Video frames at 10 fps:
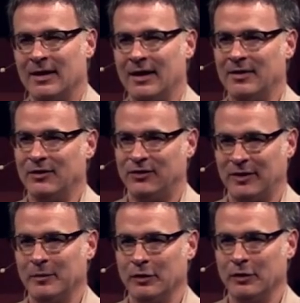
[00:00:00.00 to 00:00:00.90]
And then
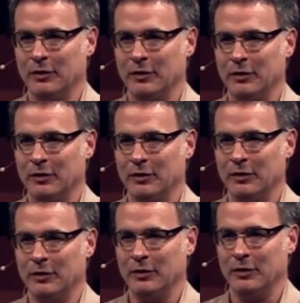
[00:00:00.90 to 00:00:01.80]
similarly, there was
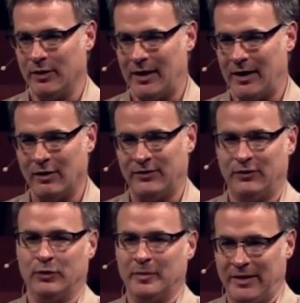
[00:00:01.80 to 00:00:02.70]
an area where
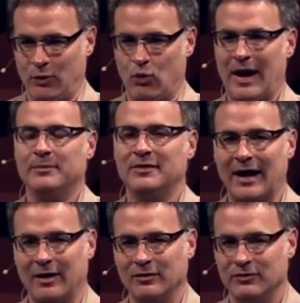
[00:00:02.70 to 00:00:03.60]
elephants were being wiped
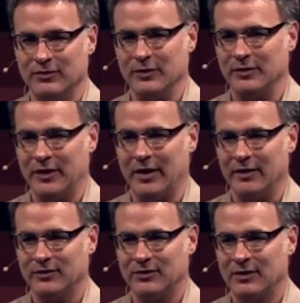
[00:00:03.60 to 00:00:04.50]
out for their
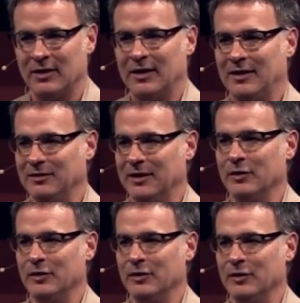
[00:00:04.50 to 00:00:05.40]
tusks. And
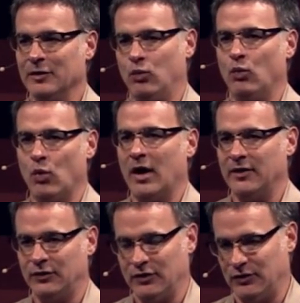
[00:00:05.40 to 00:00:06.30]
literally, in
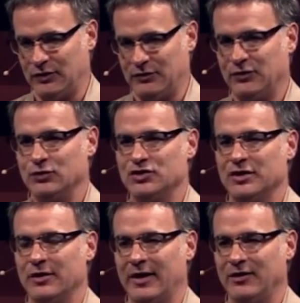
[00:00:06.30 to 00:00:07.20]
one to just a few
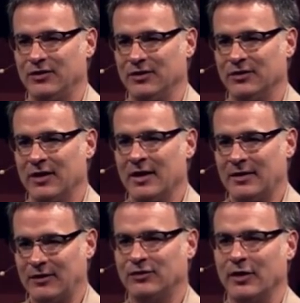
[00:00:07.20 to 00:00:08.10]
generations,
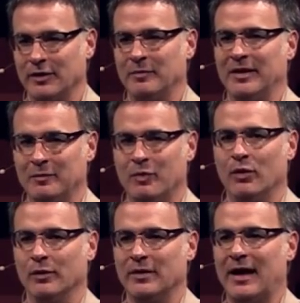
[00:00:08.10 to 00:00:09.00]
they started being
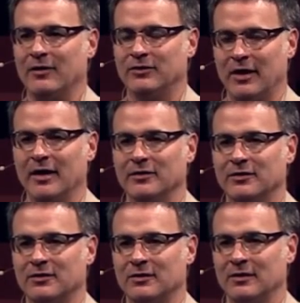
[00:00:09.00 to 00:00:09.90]
born without
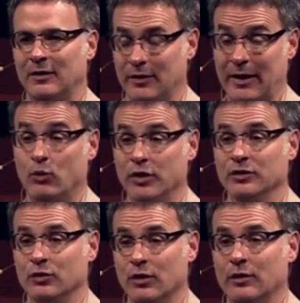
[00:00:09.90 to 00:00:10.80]
tusks, or they
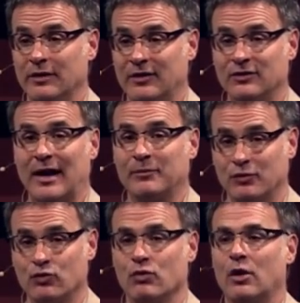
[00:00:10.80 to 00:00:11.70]
wouldn't grow. They
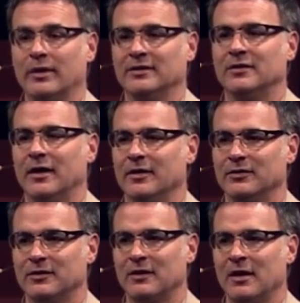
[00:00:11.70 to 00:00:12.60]
stopped growing
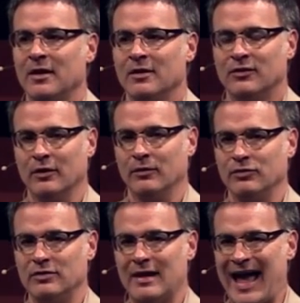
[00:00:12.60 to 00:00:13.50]
tusks.
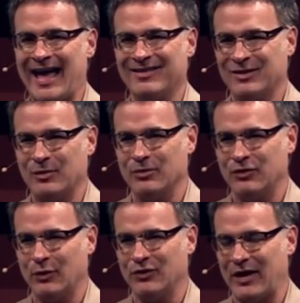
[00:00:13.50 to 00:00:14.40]
So, at, so,
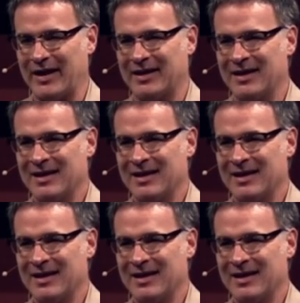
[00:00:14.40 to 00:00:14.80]
so it's like